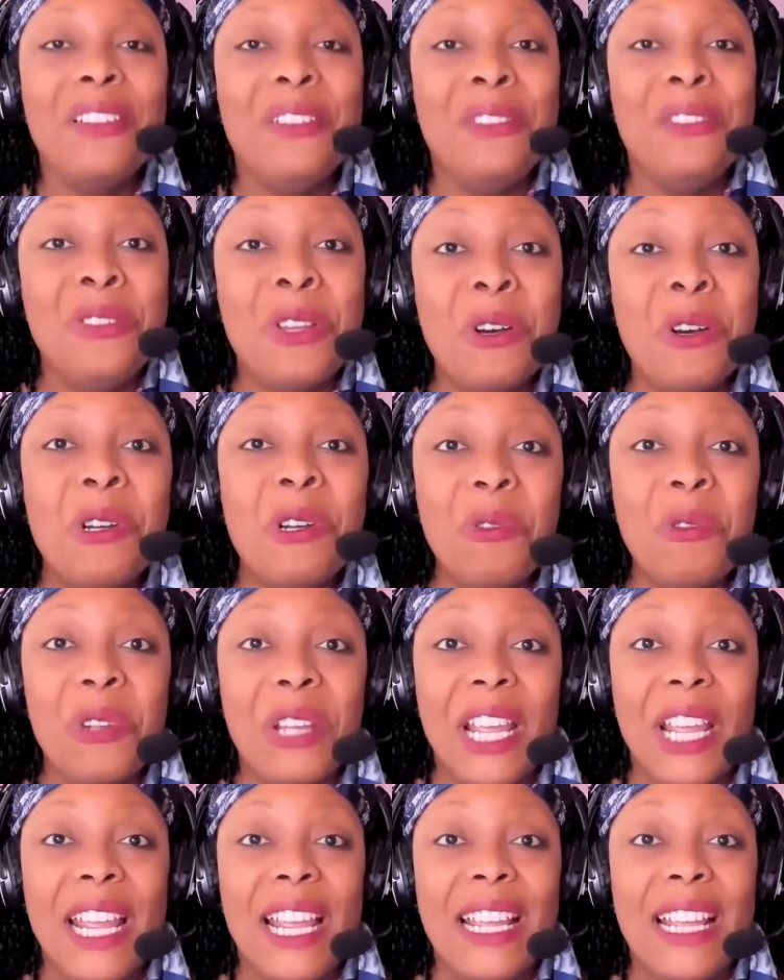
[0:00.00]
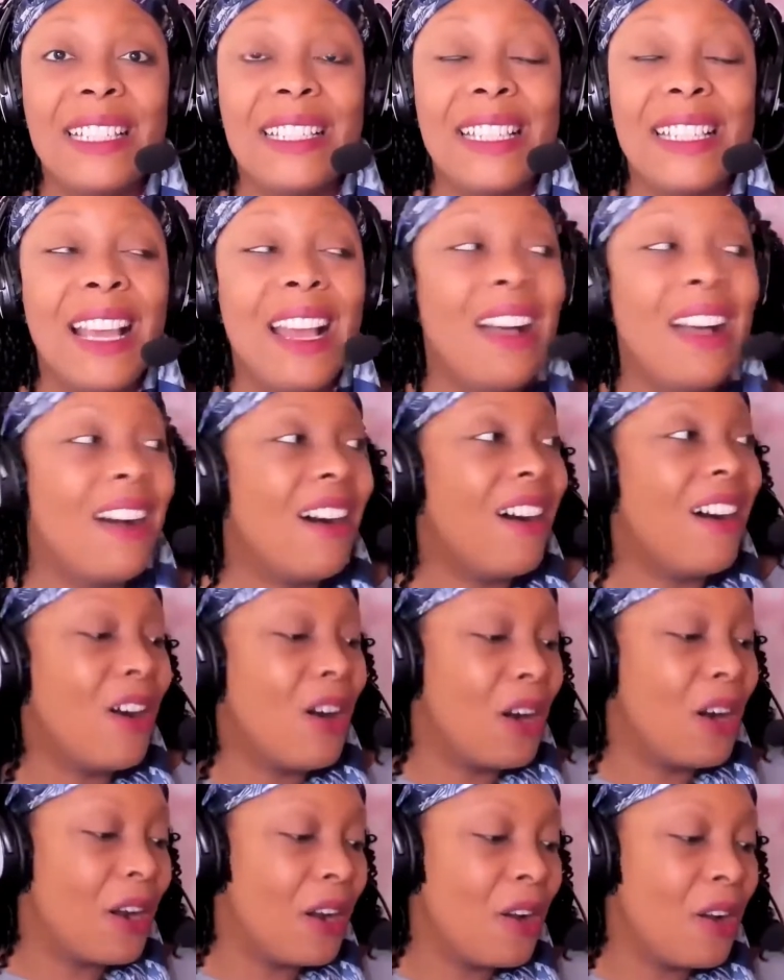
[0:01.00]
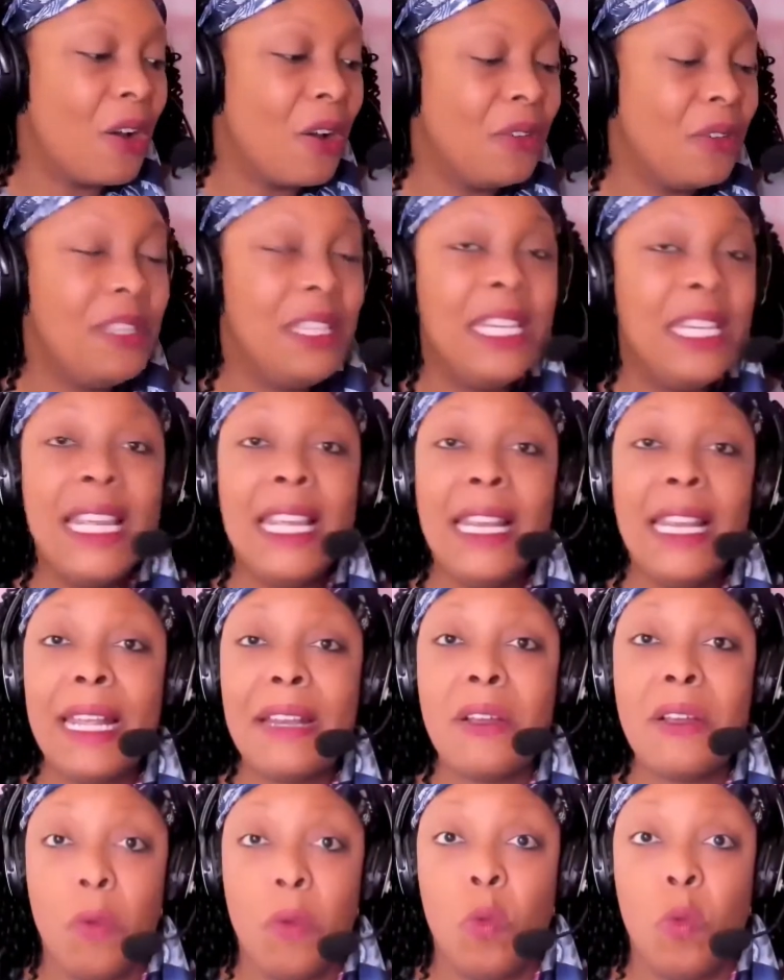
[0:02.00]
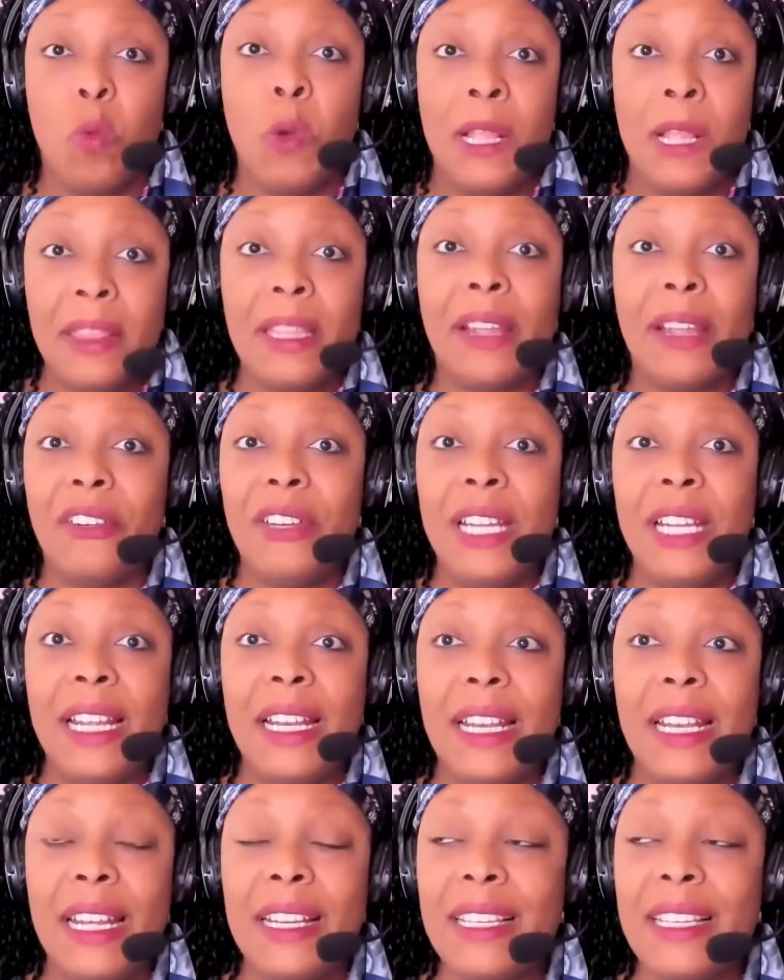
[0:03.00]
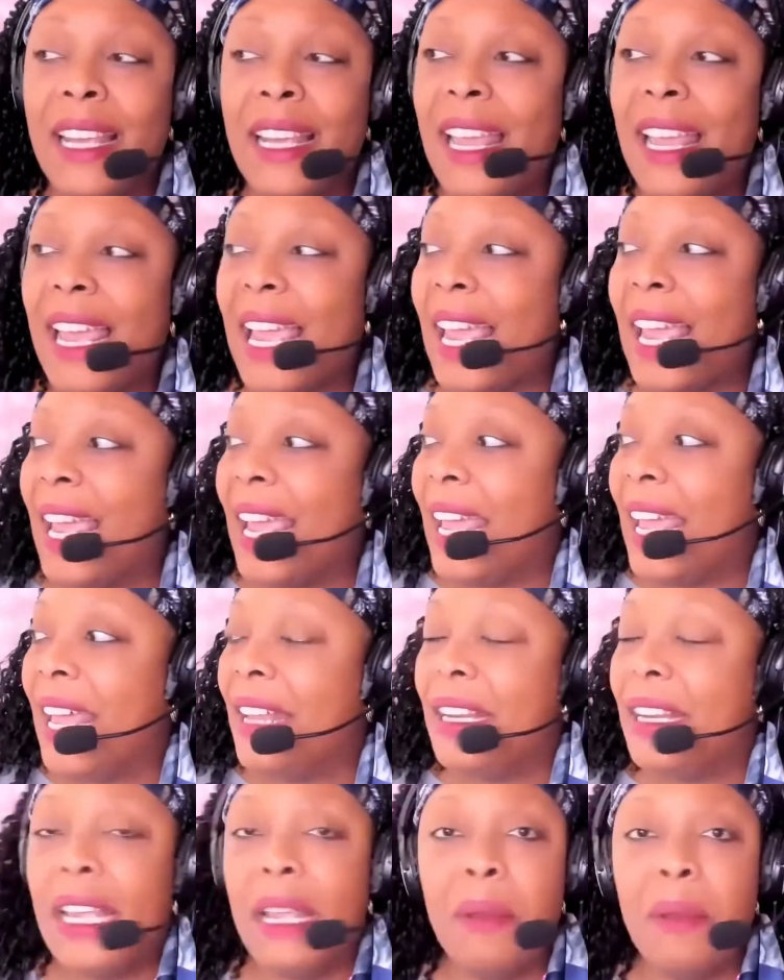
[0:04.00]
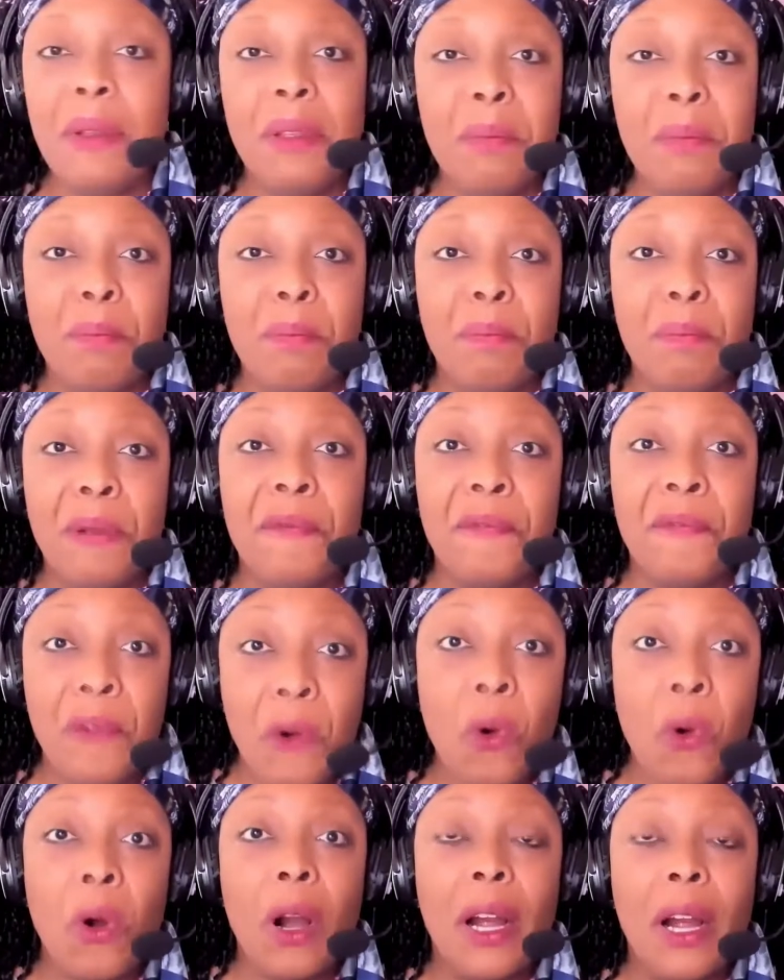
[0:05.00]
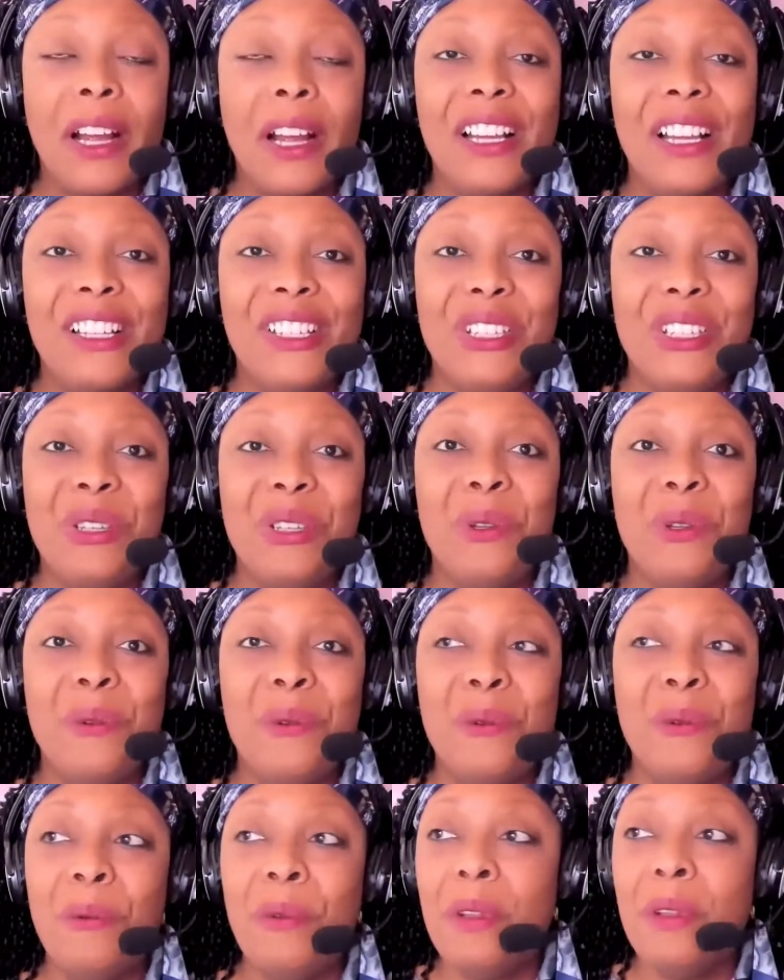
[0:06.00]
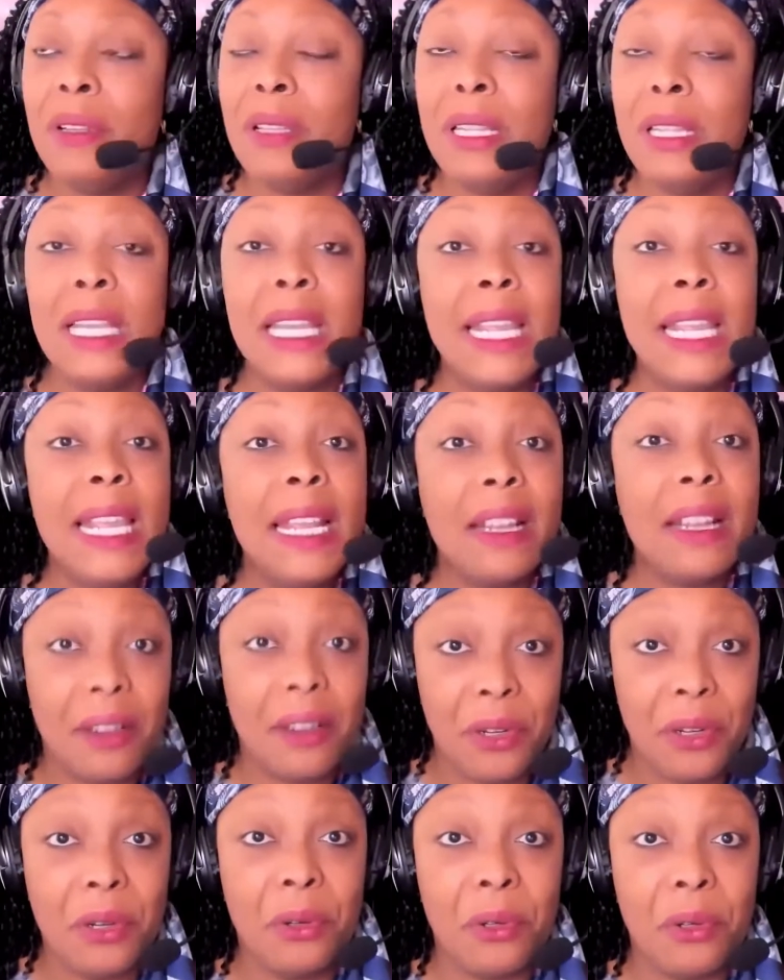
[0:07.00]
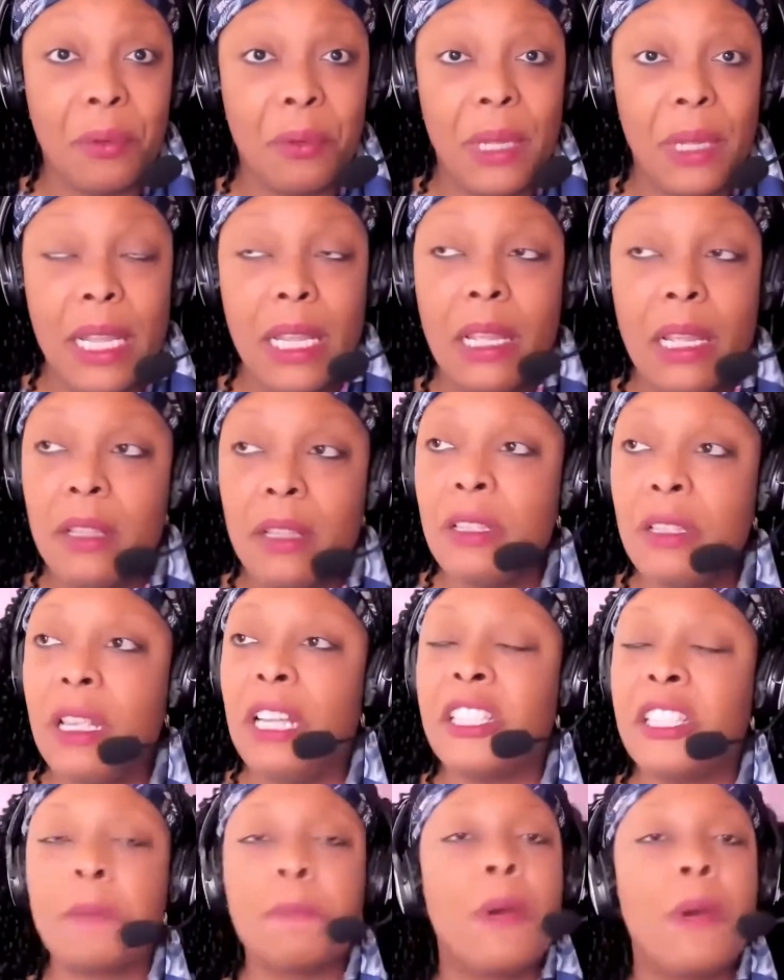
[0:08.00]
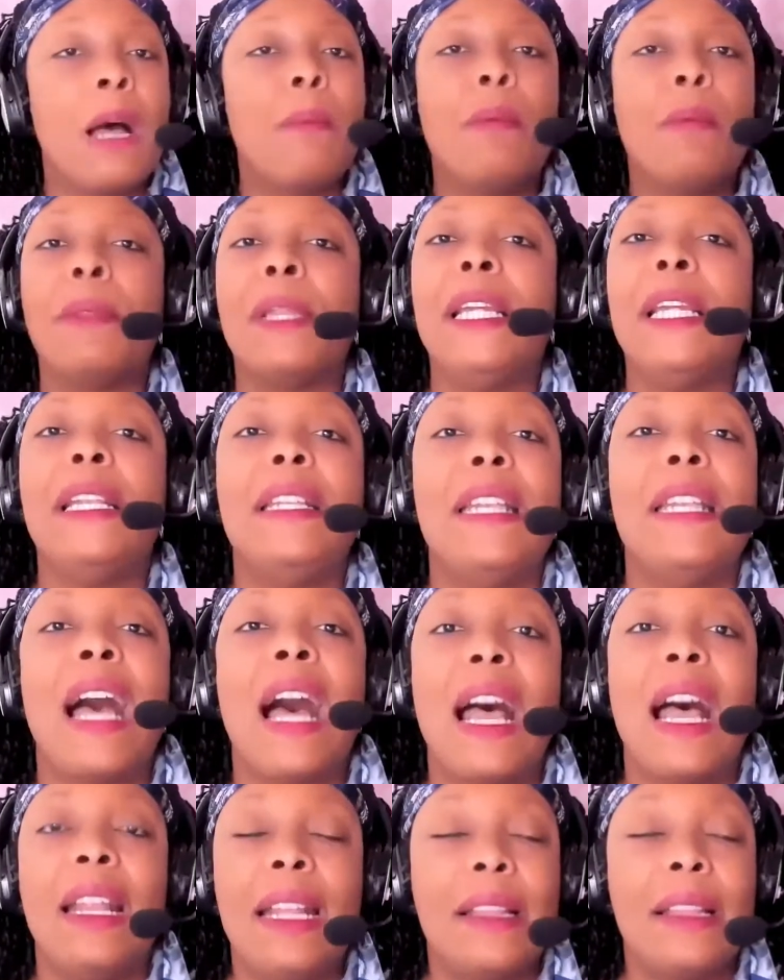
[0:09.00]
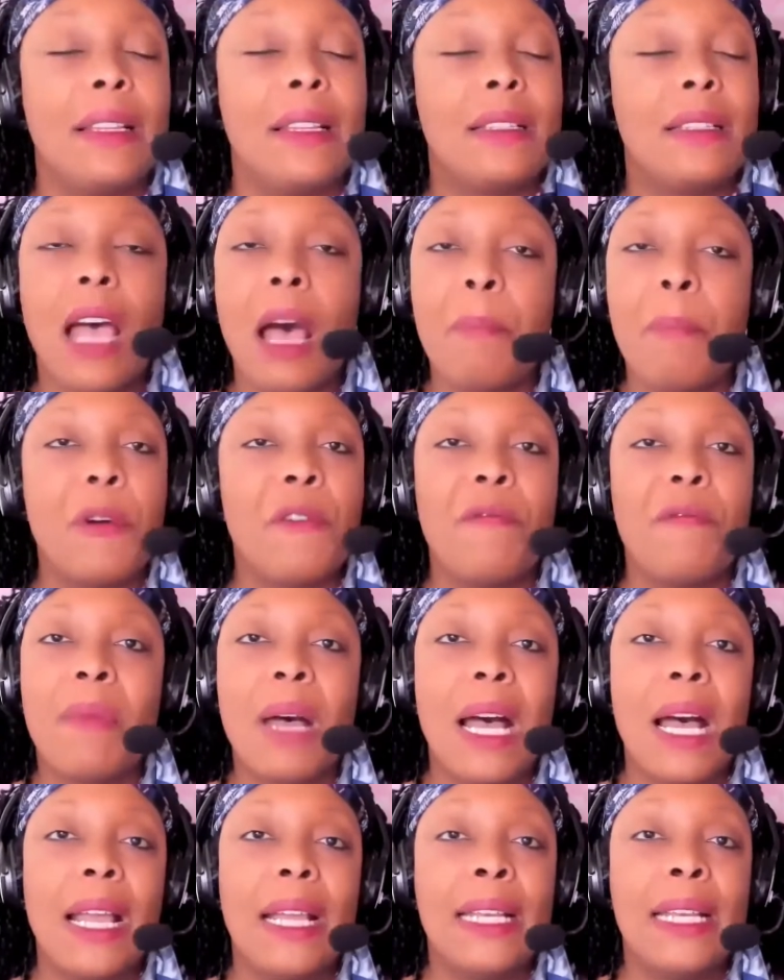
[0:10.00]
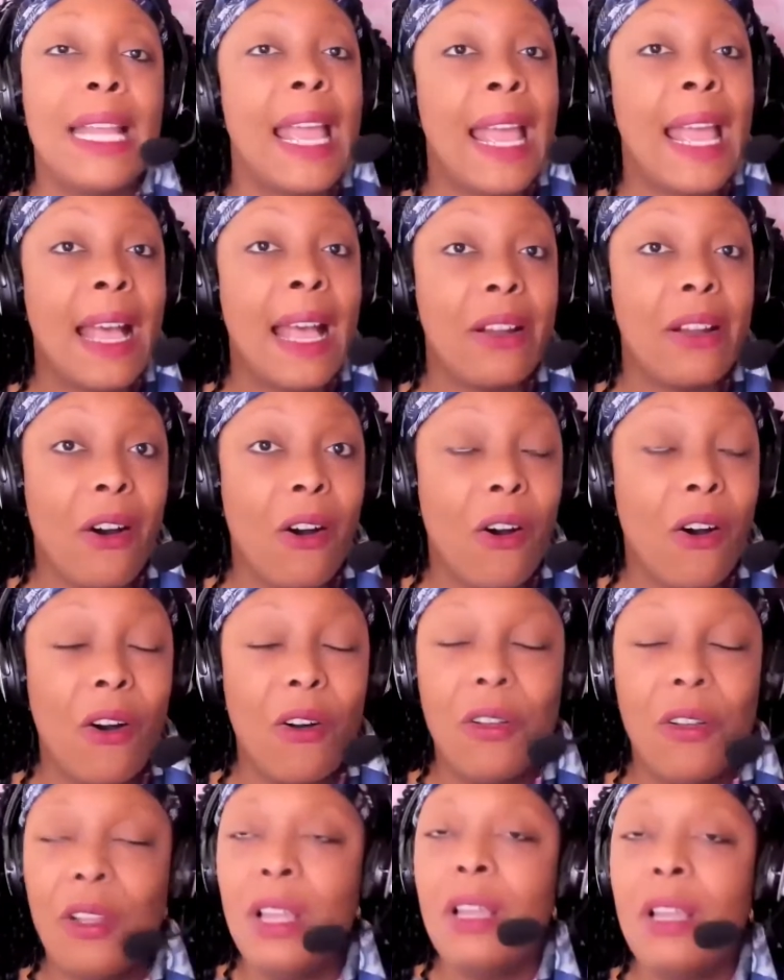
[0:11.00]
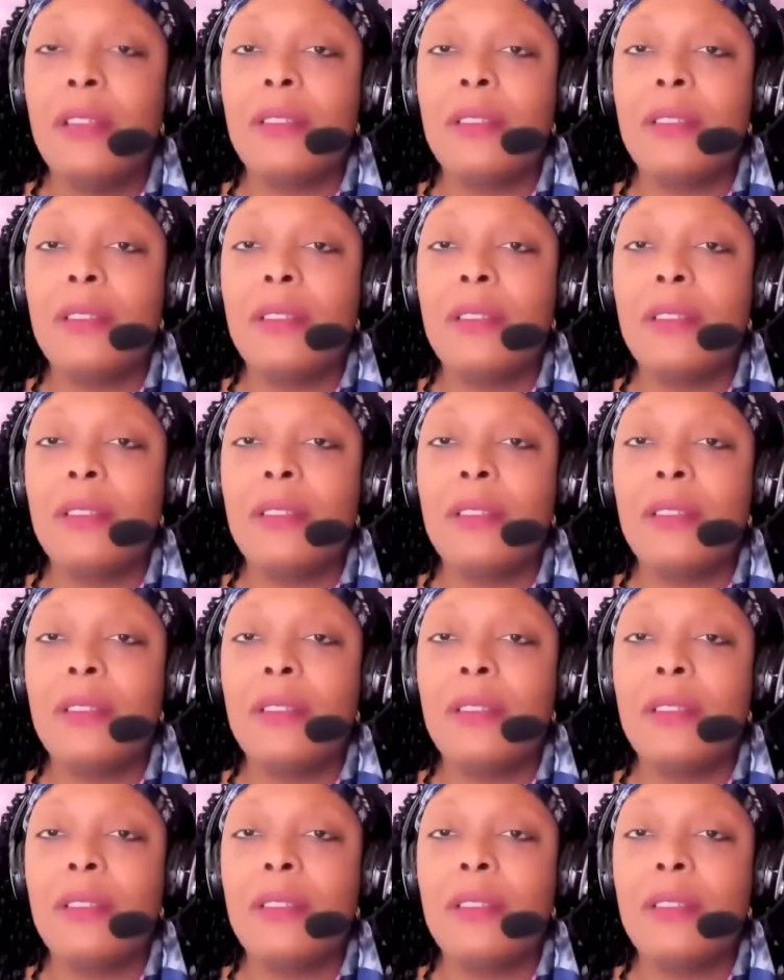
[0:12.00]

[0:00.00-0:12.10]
notaries are needed when they're needed, and before you need a notary, it's probably not at the top of mind at all.